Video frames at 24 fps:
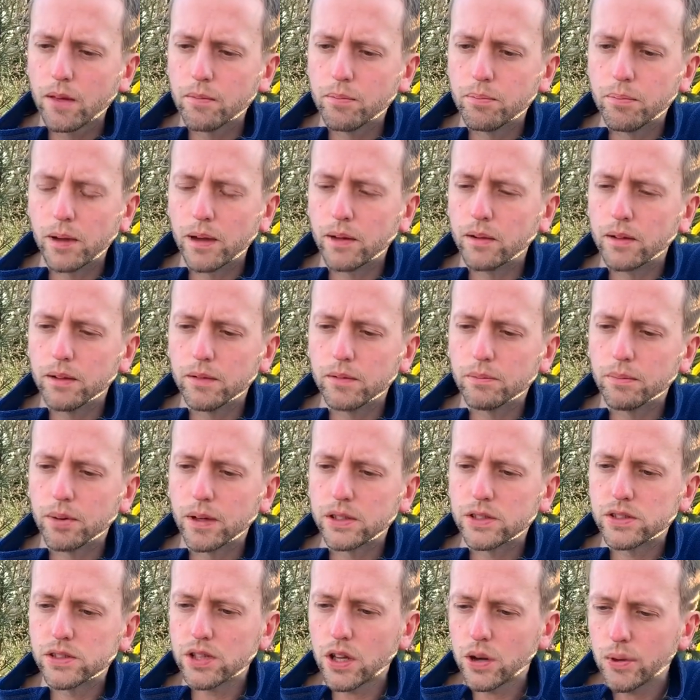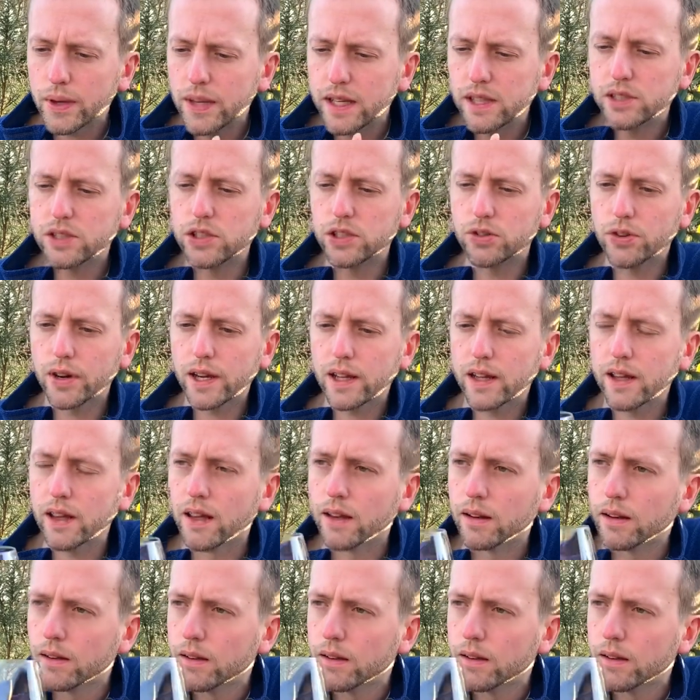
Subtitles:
but so easy drinking.